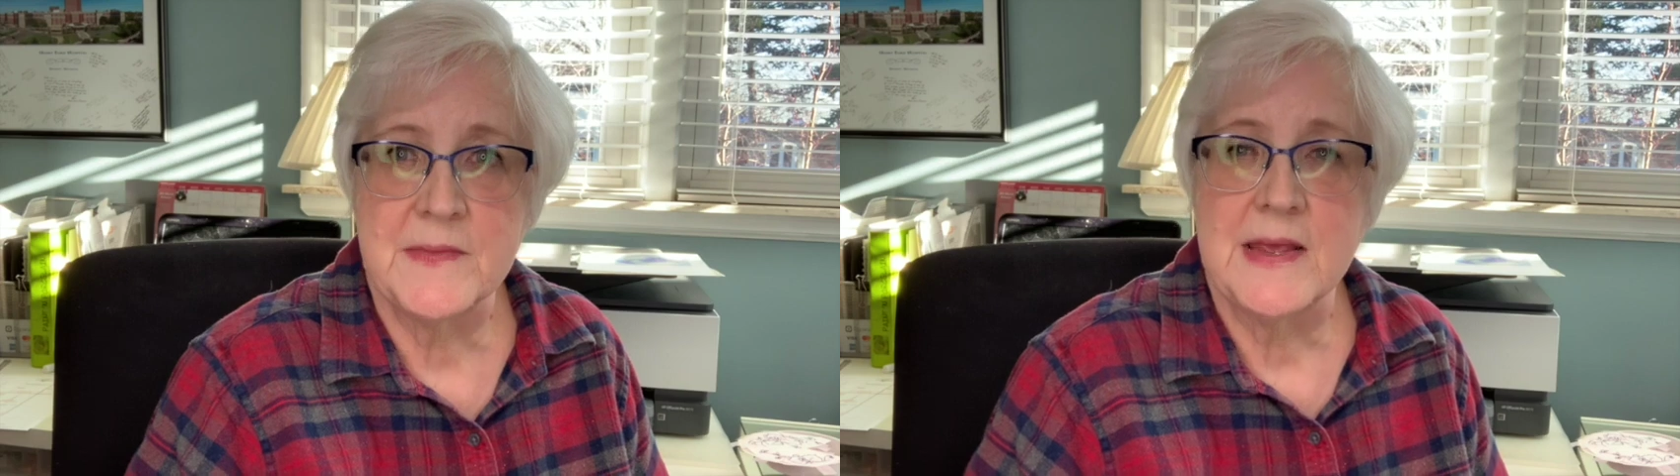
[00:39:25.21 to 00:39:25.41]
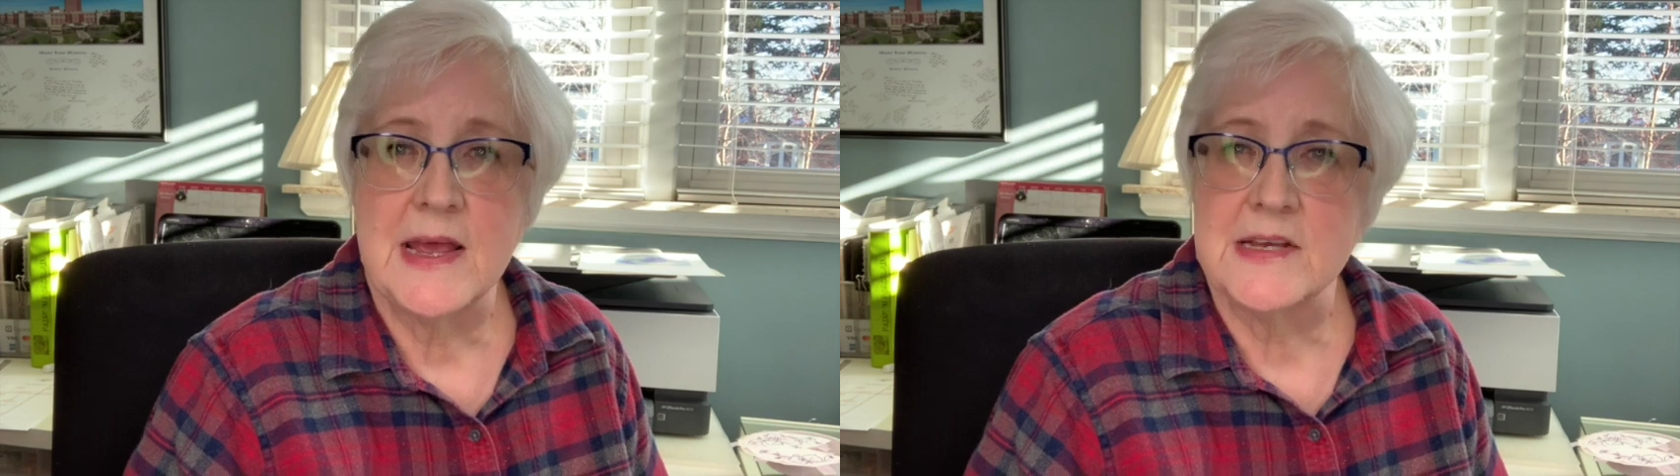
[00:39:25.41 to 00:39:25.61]

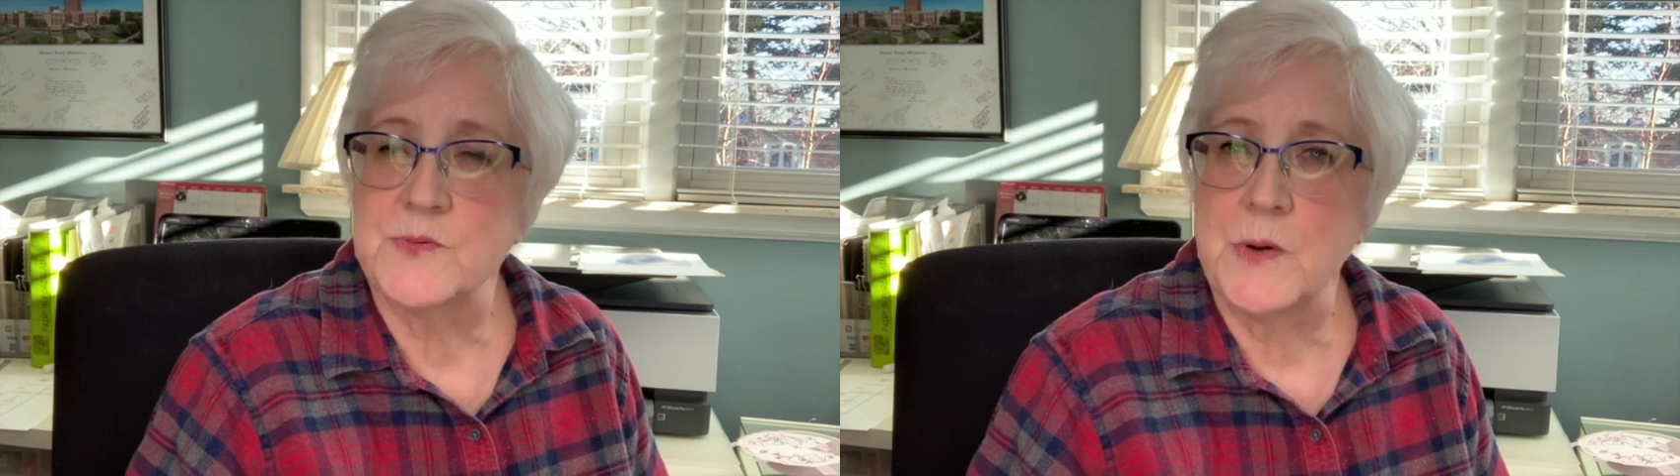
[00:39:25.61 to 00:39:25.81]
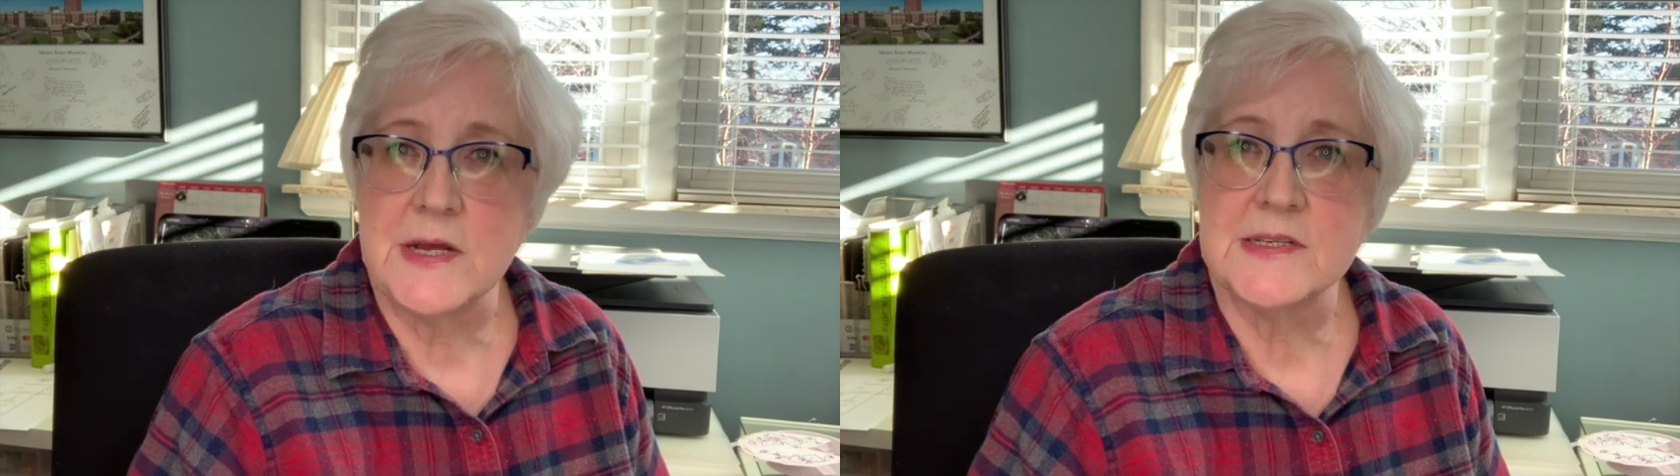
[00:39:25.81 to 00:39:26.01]
as
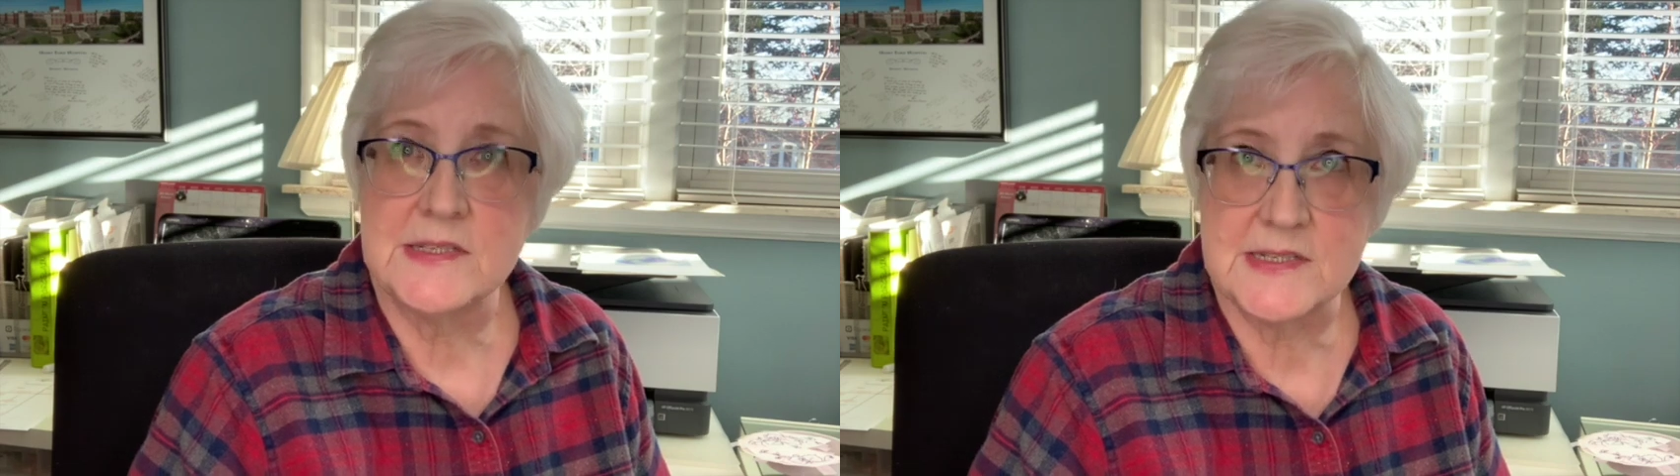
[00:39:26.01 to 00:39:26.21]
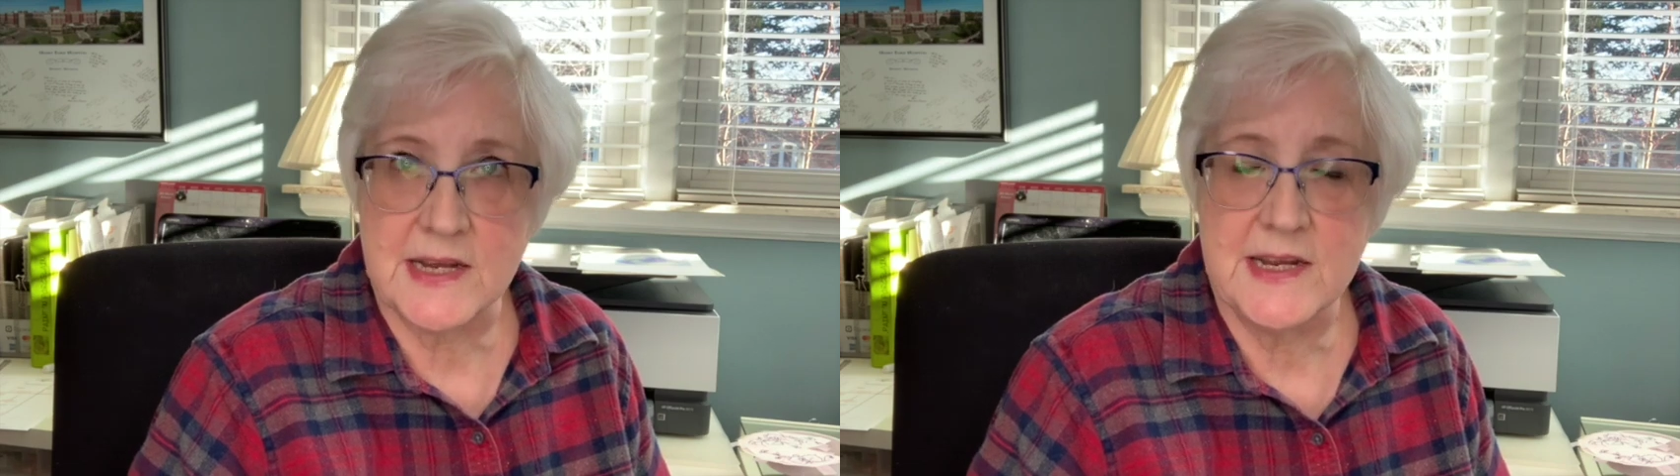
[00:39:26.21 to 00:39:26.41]
well as
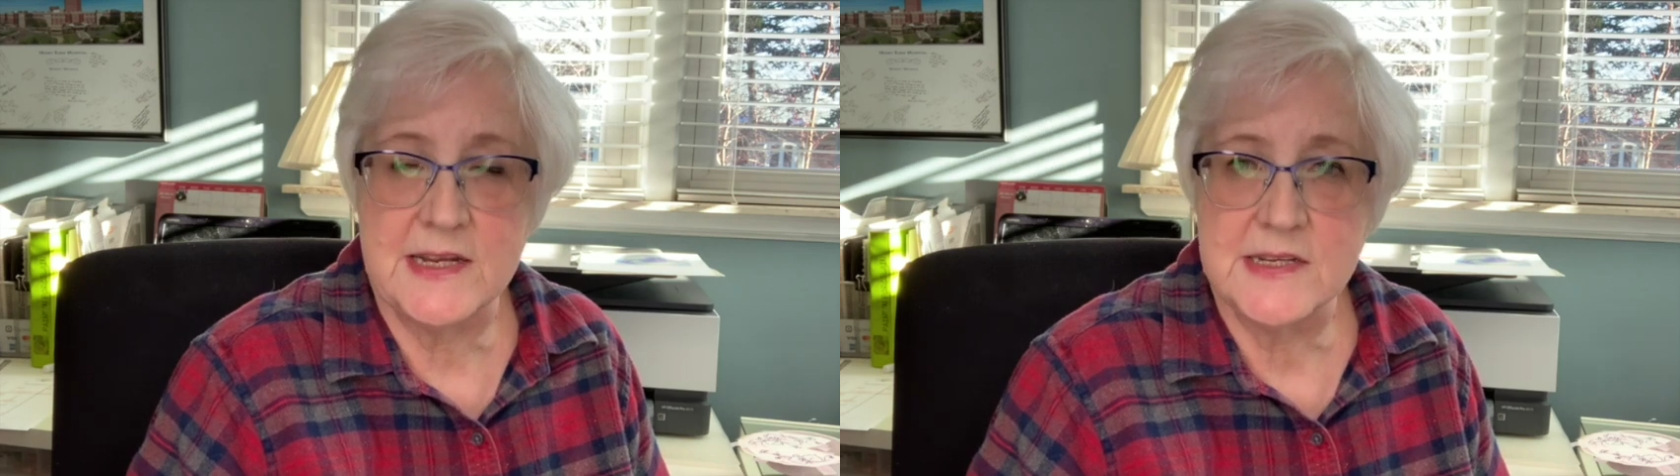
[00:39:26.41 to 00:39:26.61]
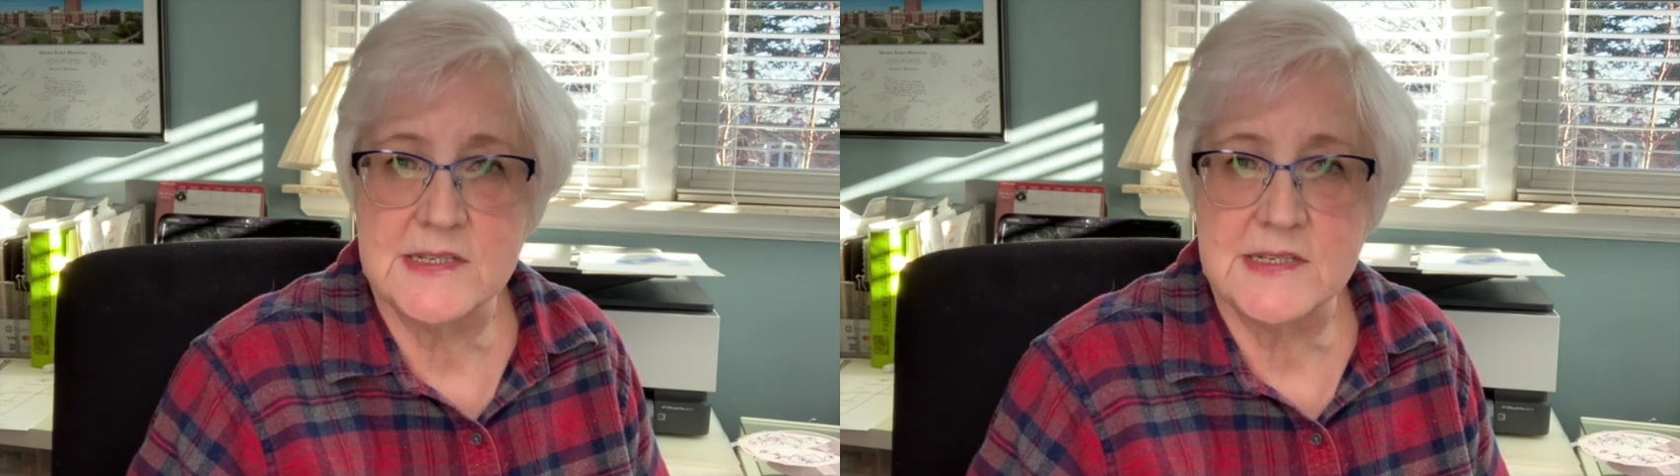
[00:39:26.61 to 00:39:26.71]
studies,